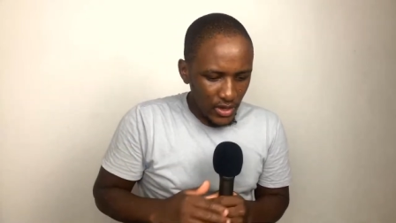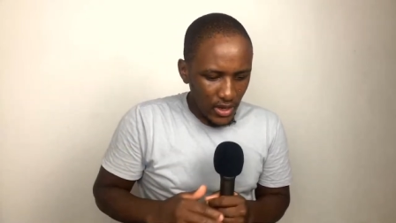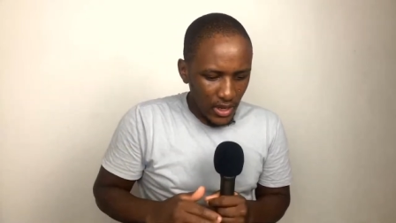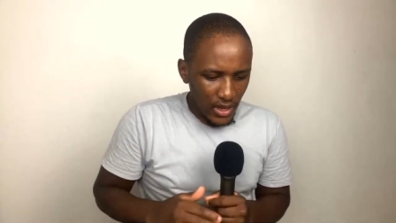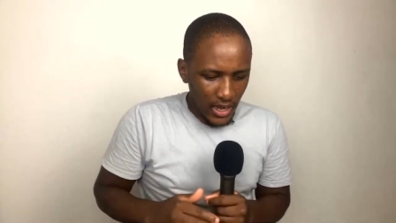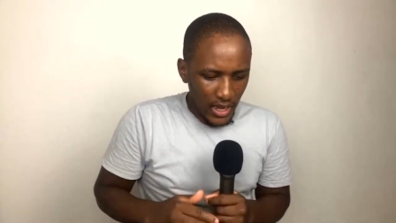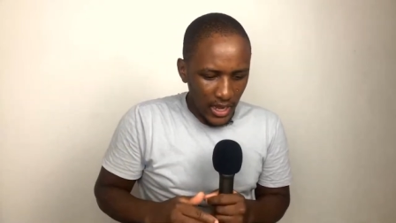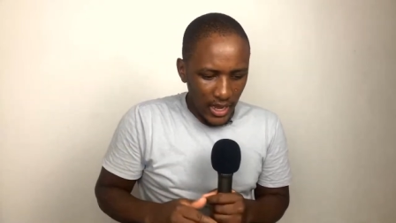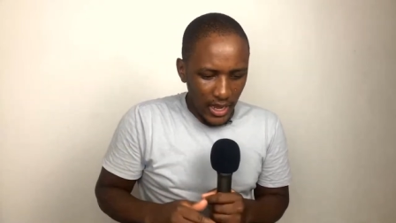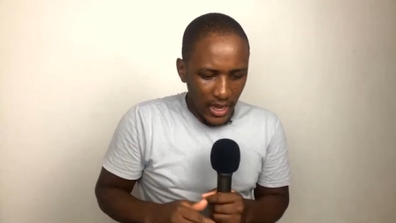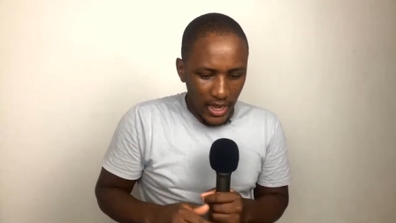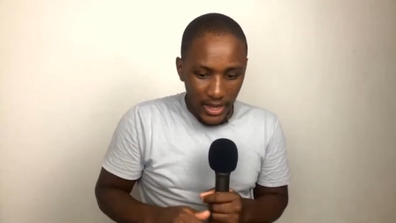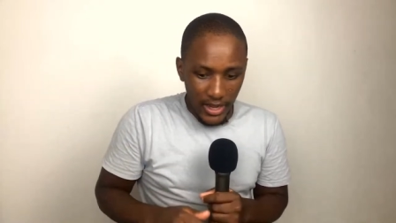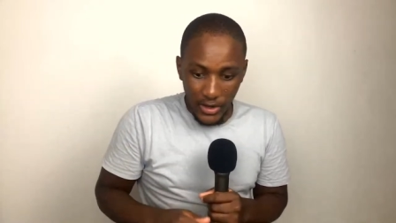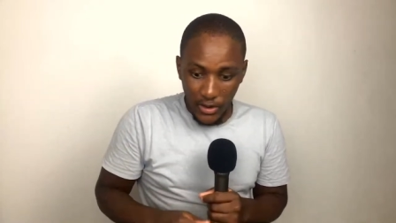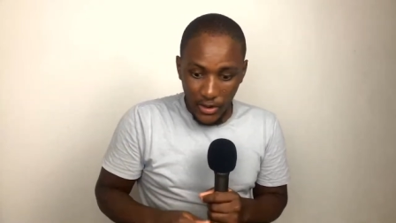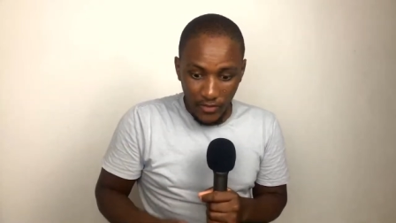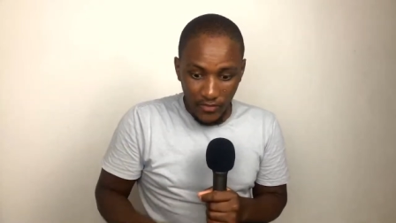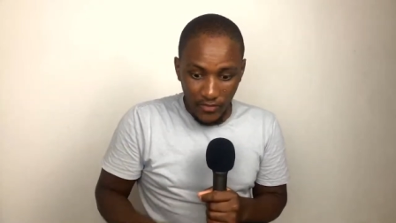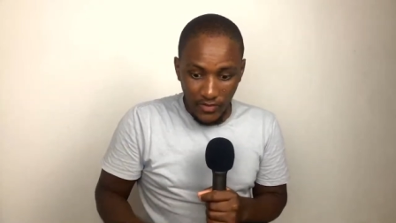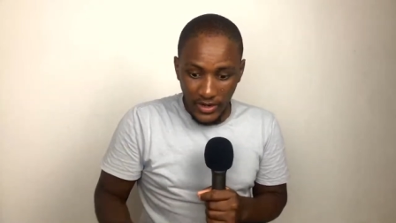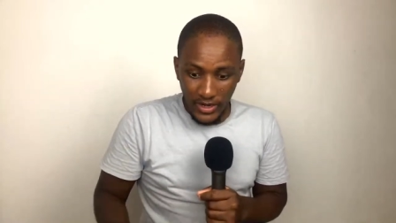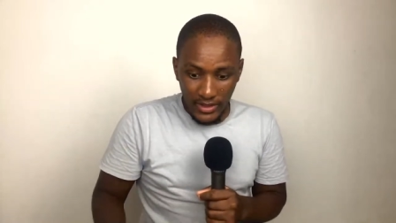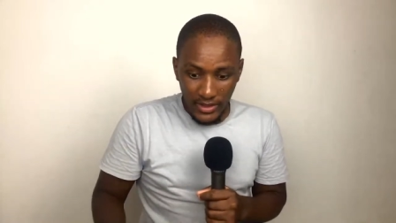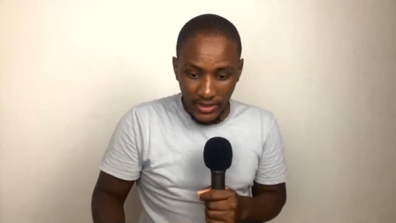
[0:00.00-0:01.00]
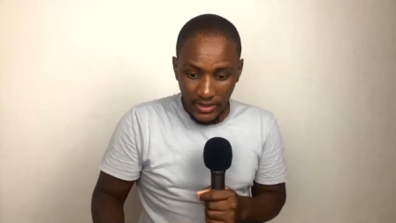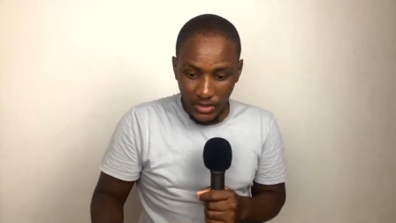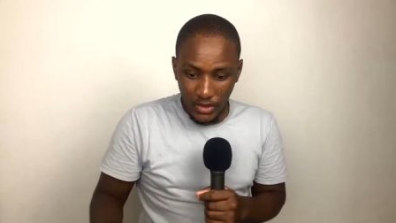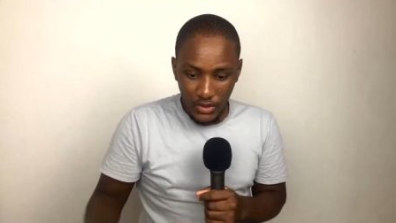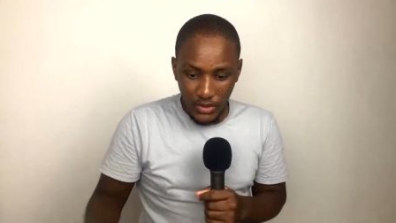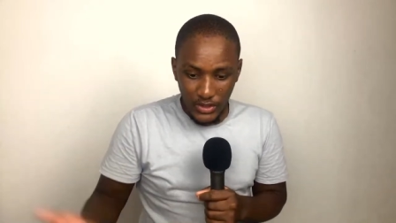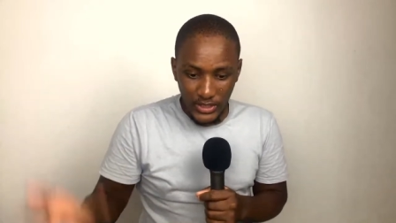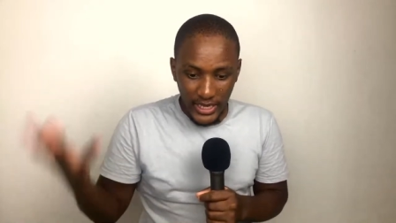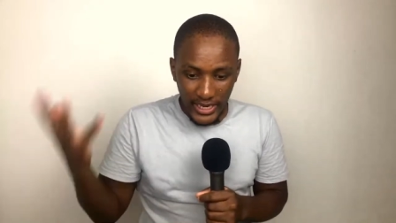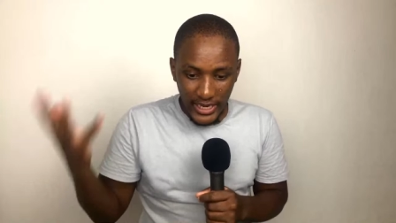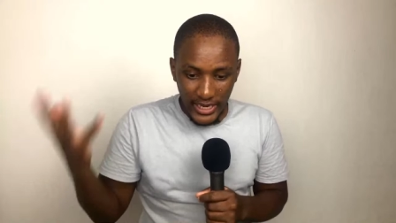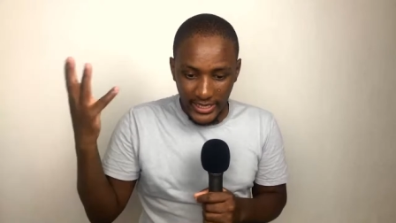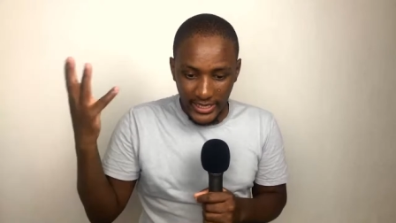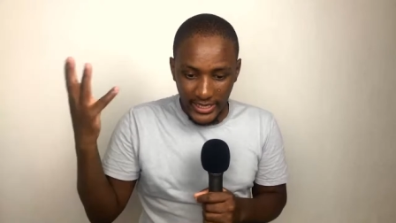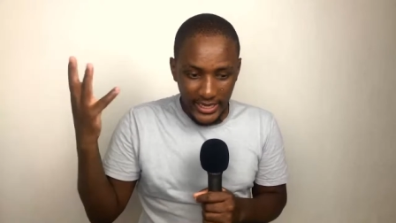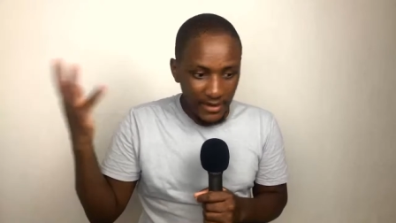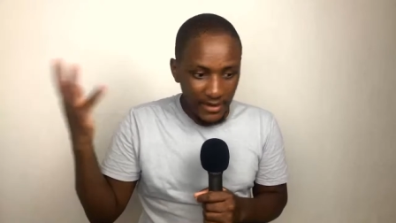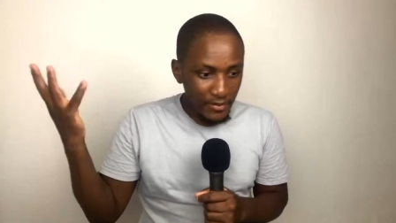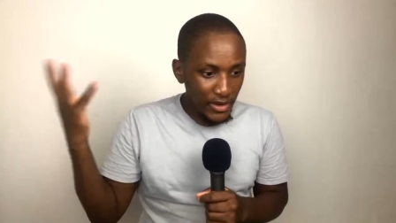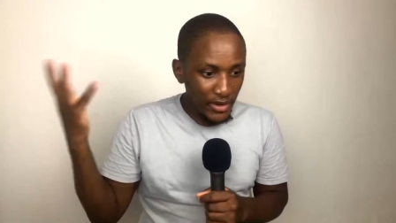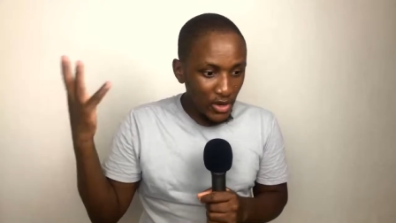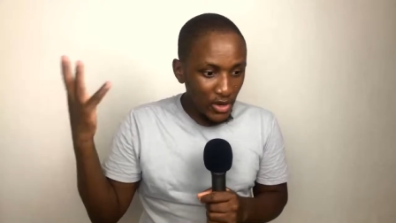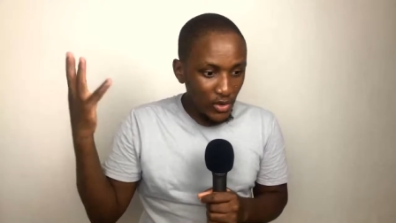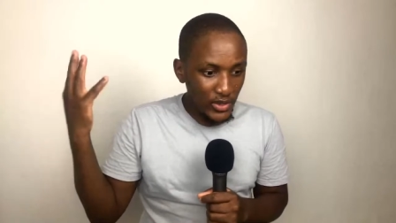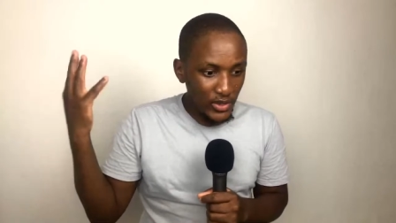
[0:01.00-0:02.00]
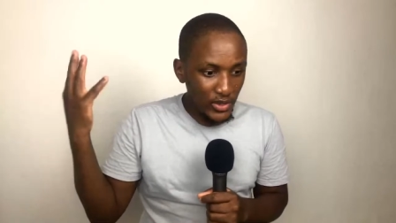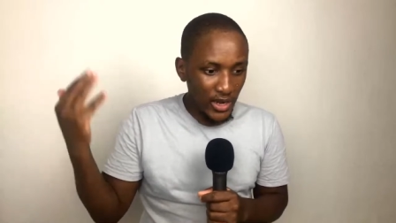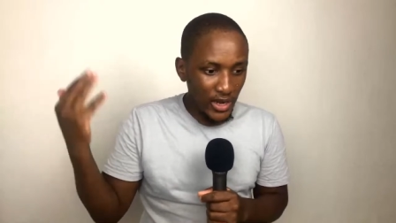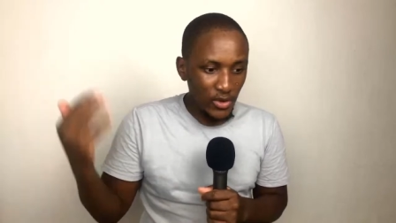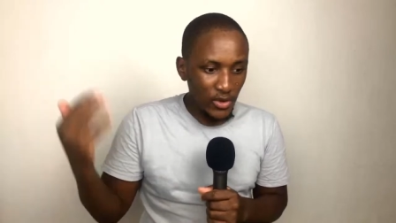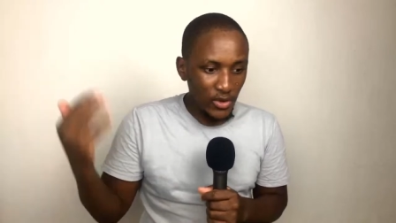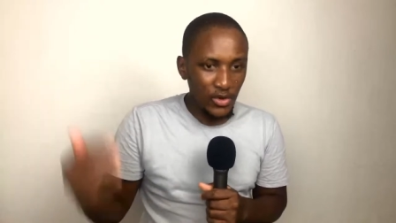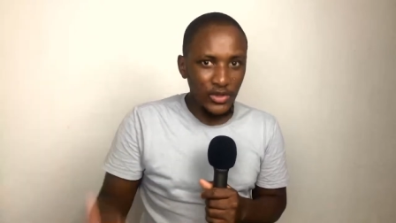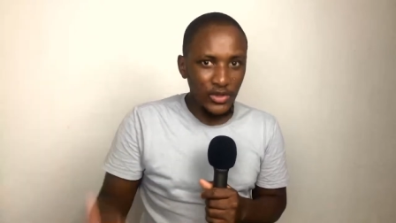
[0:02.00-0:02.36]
uh, you have anything to say, let me know down